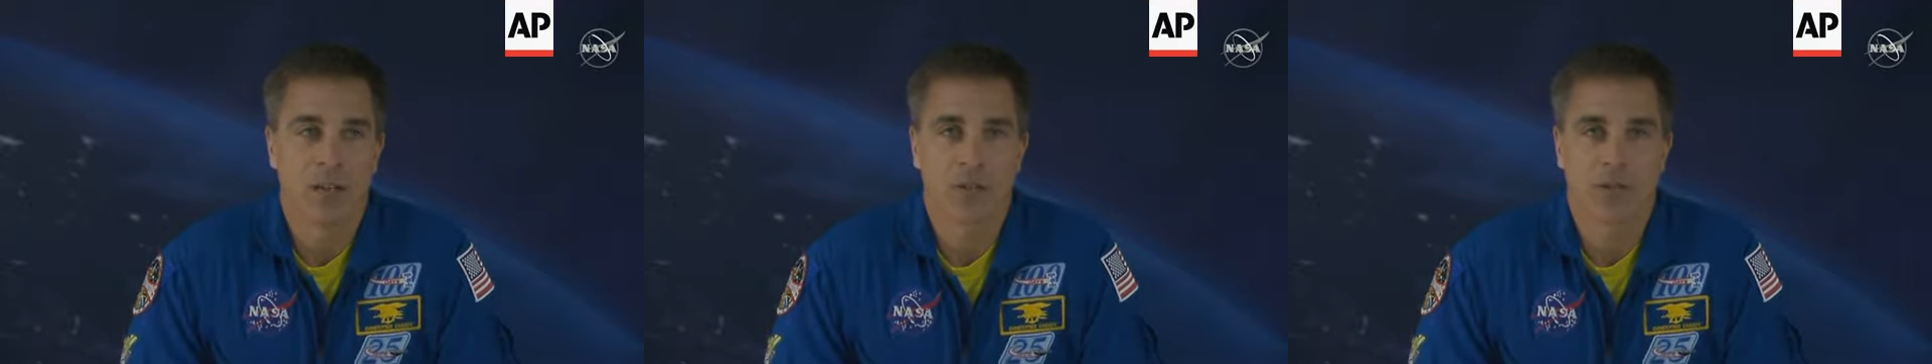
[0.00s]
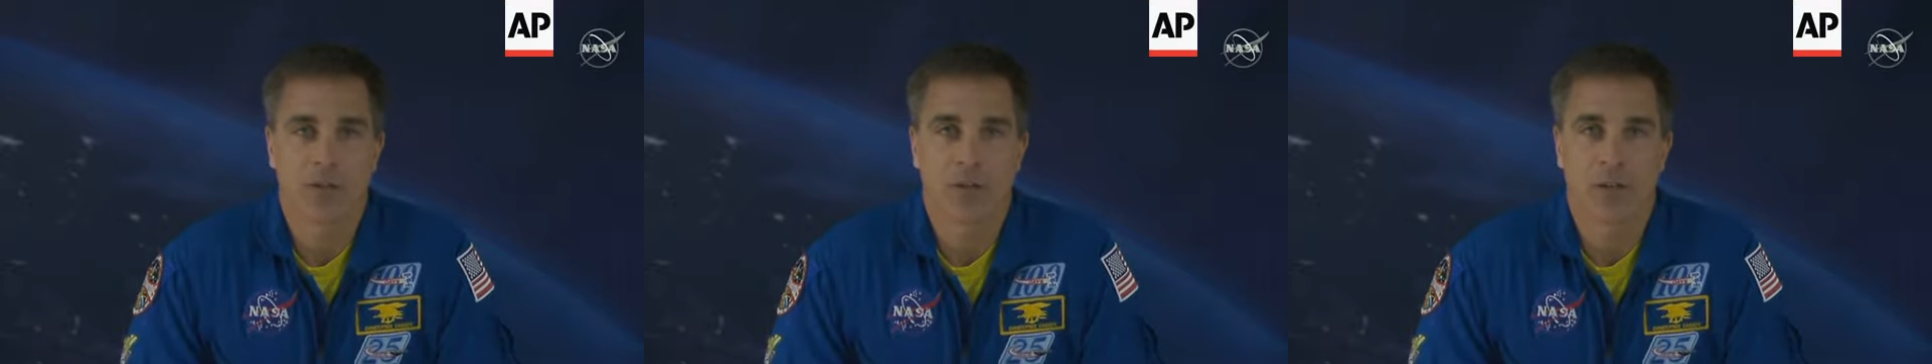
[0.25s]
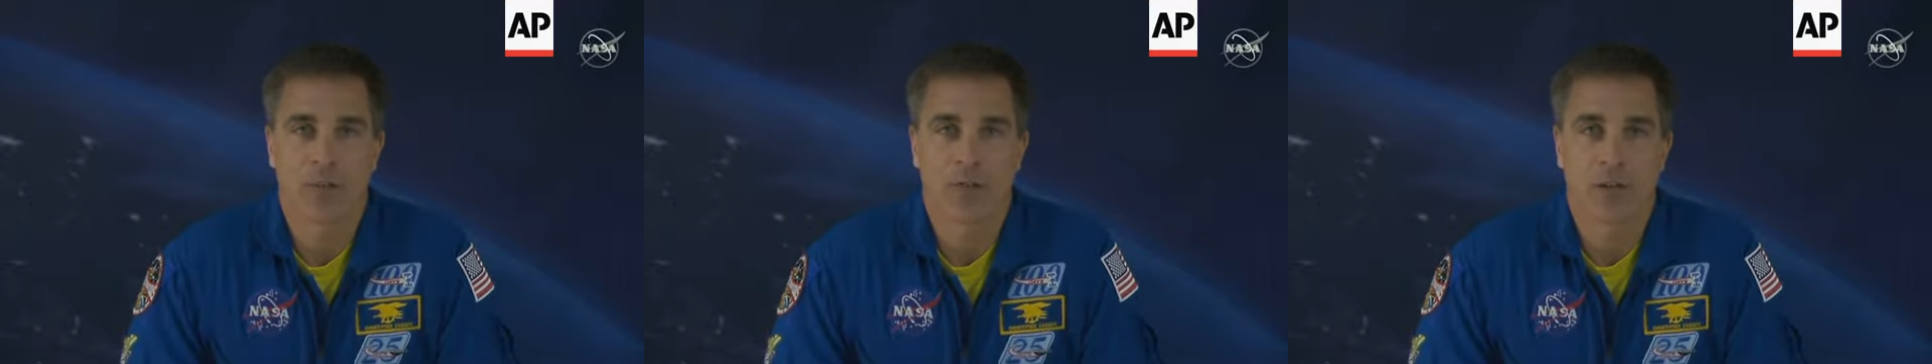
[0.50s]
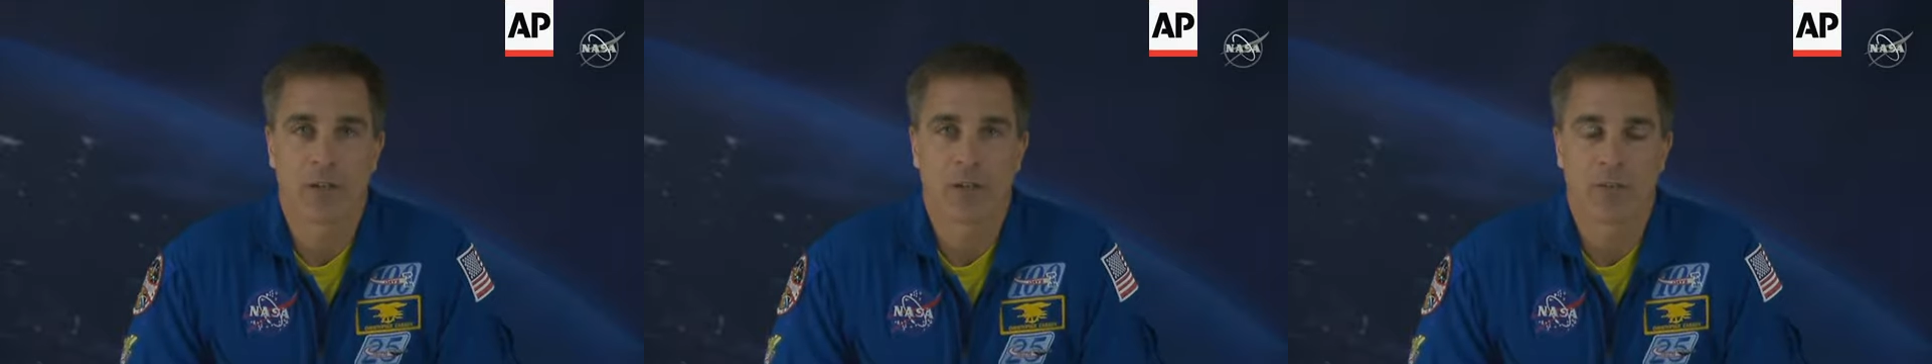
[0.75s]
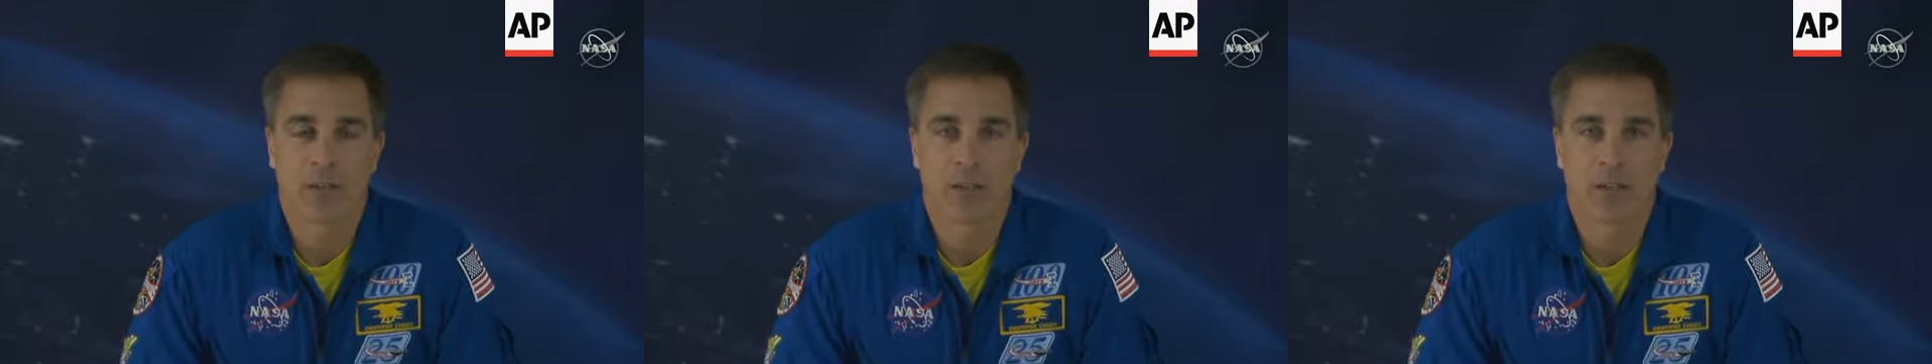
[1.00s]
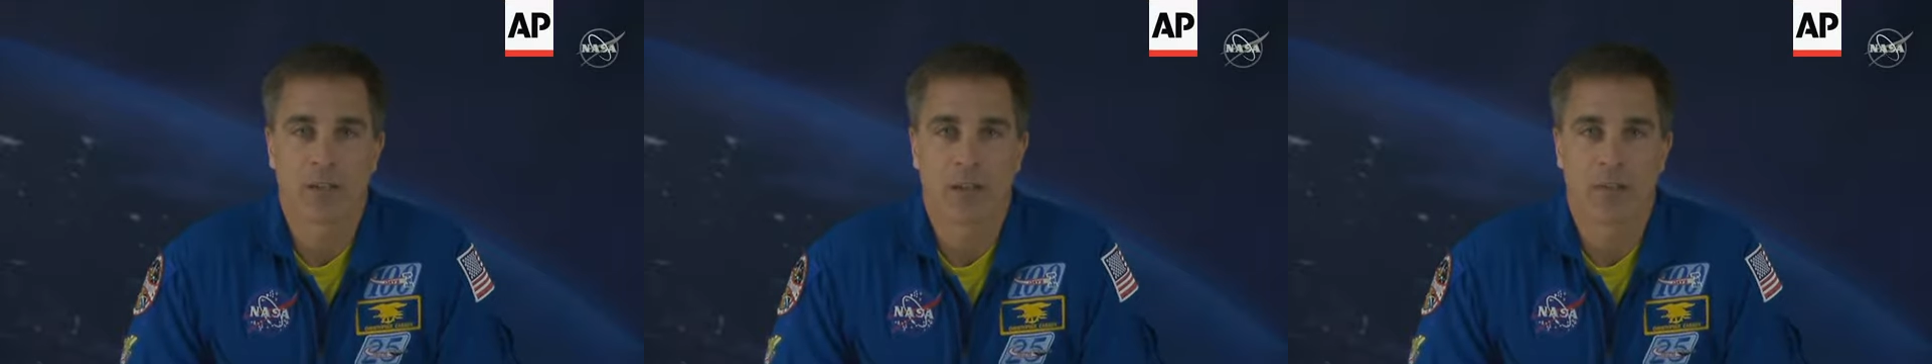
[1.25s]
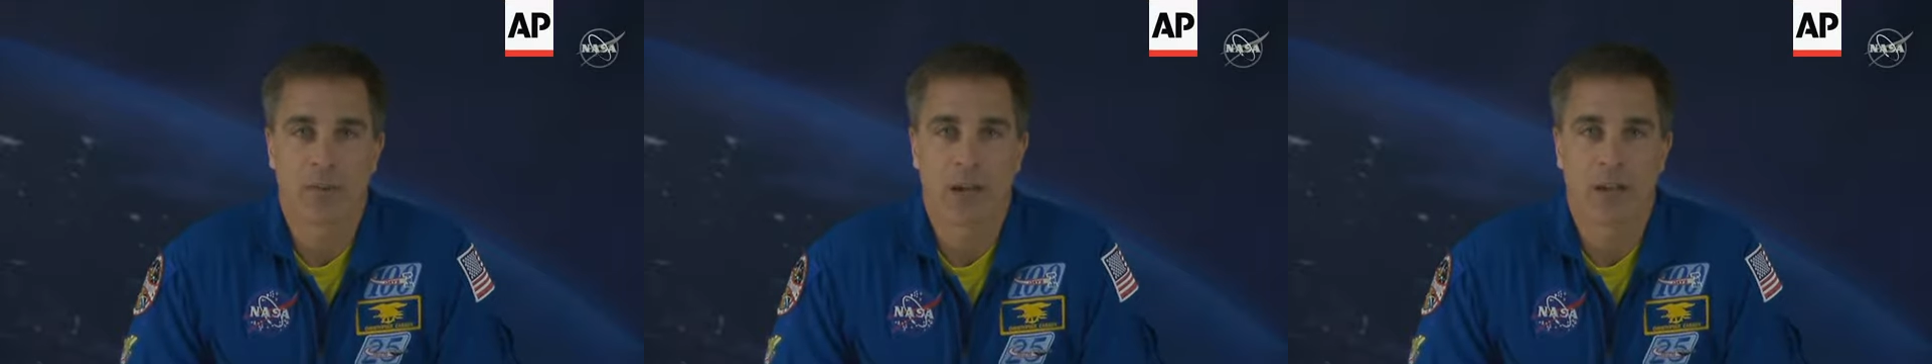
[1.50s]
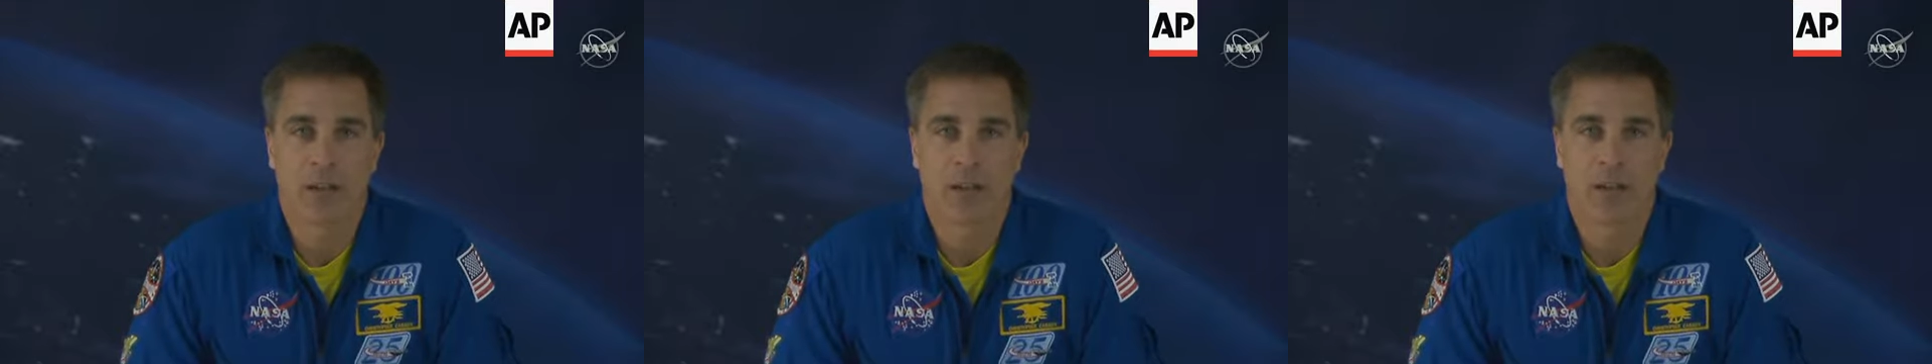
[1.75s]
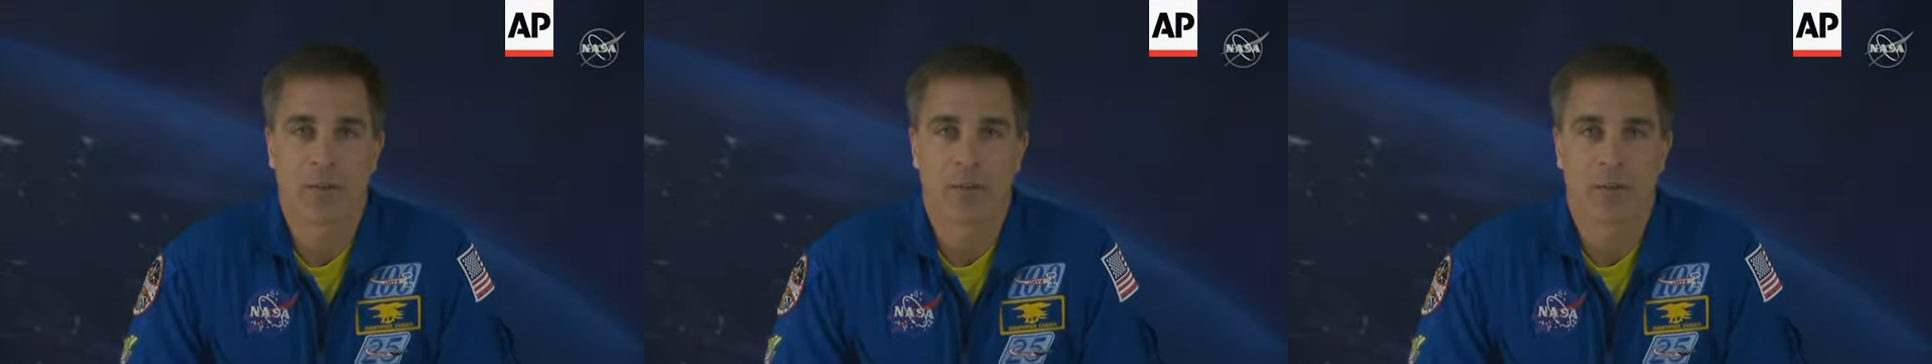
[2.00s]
as germ free as we can make them,